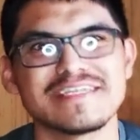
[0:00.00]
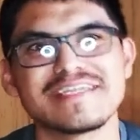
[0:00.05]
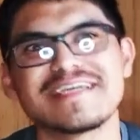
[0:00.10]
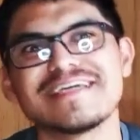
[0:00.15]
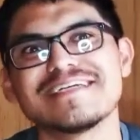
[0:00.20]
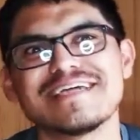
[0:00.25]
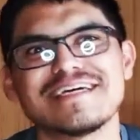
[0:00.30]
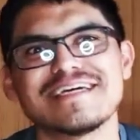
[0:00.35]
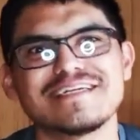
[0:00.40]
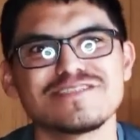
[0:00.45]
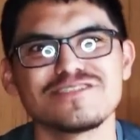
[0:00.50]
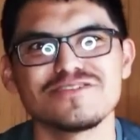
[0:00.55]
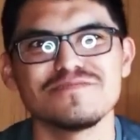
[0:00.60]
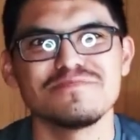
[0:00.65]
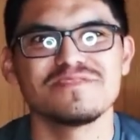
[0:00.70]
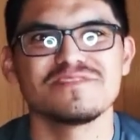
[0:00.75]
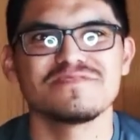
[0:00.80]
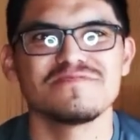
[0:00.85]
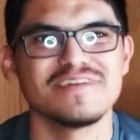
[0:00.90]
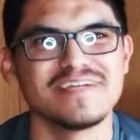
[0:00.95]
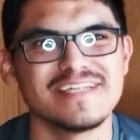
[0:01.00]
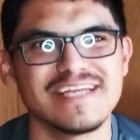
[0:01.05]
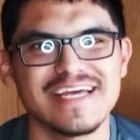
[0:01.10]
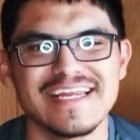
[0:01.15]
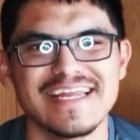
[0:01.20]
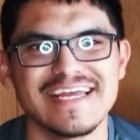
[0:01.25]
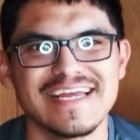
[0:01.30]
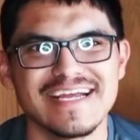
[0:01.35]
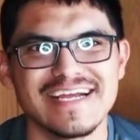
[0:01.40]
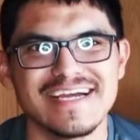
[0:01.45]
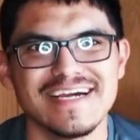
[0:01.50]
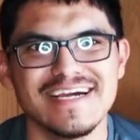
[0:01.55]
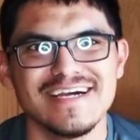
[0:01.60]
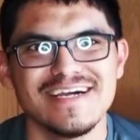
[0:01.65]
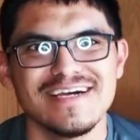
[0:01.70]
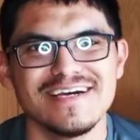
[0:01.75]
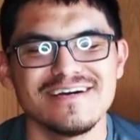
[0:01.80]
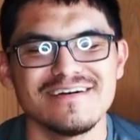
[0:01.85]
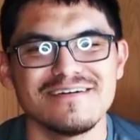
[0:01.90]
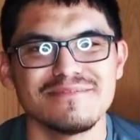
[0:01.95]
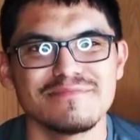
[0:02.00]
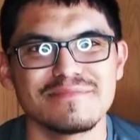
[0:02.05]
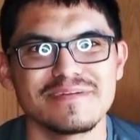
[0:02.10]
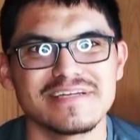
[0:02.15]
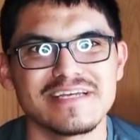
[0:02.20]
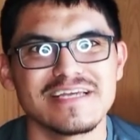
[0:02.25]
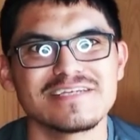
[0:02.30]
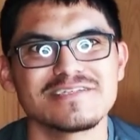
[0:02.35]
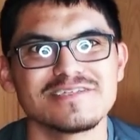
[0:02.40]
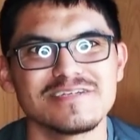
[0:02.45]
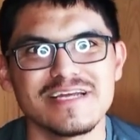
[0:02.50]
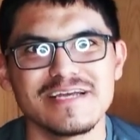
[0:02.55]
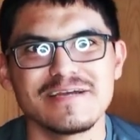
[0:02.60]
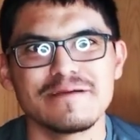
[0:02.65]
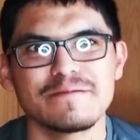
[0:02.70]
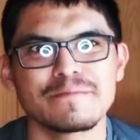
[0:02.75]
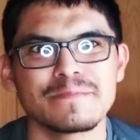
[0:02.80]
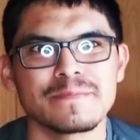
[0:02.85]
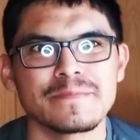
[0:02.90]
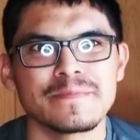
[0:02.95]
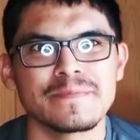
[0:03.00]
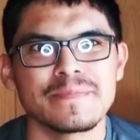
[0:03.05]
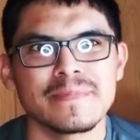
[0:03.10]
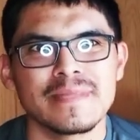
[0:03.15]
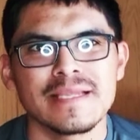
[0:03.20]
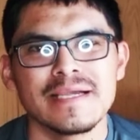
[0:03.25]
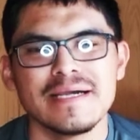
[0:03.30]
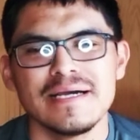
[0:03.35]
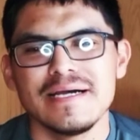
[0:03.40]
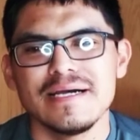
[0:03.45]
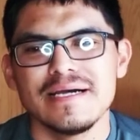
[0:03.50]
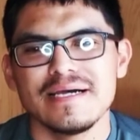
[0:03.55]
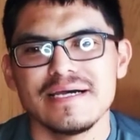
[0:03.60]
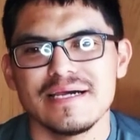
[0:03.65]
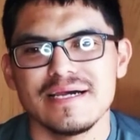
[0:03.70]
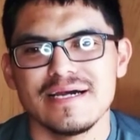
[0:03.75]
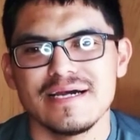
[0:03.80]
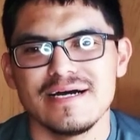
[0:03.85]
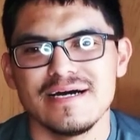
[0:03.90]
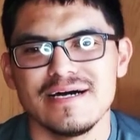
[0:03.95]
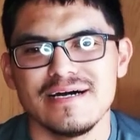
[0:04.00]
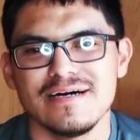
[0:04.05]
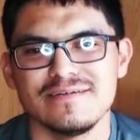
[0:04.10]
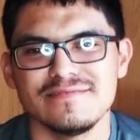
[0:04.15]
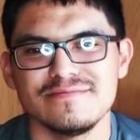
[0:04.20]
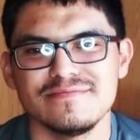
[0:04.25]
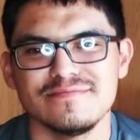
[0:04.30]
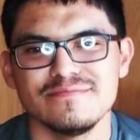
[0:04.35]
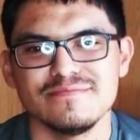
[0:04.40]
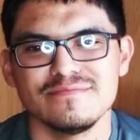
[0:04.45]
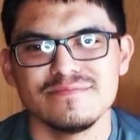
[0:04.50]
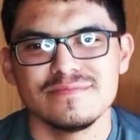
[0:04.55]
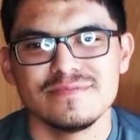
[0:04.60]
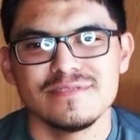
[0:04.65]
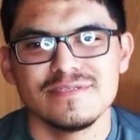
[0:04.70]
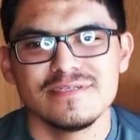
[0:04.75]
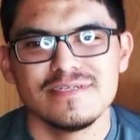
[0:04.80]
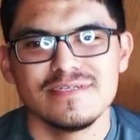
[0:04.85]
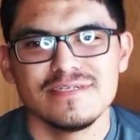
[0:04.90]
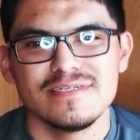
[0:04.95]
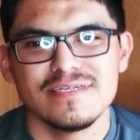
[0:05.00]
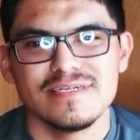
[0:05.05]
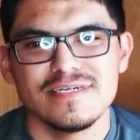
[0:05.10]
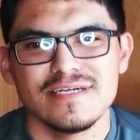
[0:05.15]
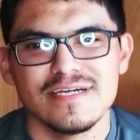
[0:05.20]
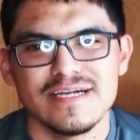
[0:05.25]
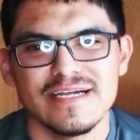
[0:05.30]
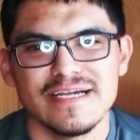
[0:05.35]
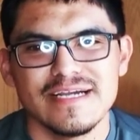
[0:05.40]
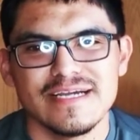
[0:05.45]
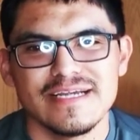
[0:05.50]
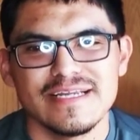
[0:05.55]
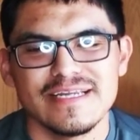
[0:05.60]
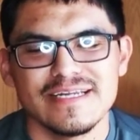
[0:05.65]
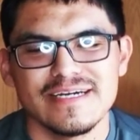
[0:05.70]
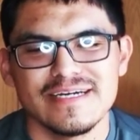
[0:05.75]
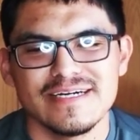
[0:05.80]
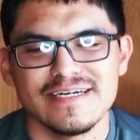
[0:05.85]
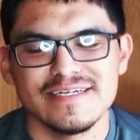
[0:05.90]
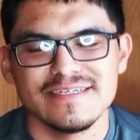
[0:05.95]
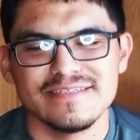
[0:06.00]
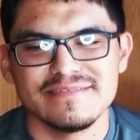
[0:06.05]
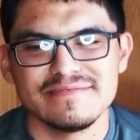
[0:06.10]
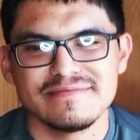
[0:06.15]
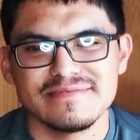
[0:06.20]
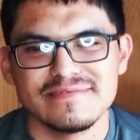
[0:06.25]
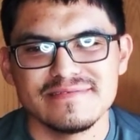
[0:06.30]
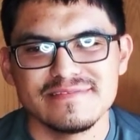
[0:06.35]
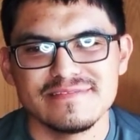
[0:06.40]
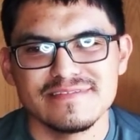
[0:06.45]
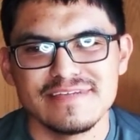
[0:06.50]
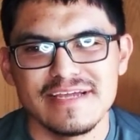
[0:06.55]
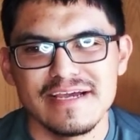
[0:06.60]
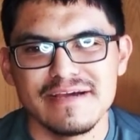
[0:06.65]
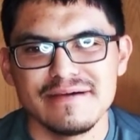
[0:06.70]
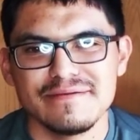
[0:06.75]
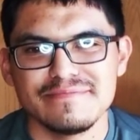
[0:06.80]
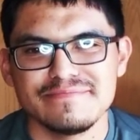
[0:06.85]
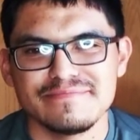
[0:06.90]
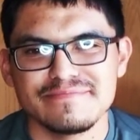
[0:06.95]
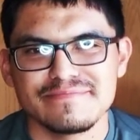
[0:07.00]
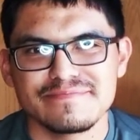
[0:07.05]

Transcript: The kids had so much fun that day um, yesterday. Um, and uh, yeah.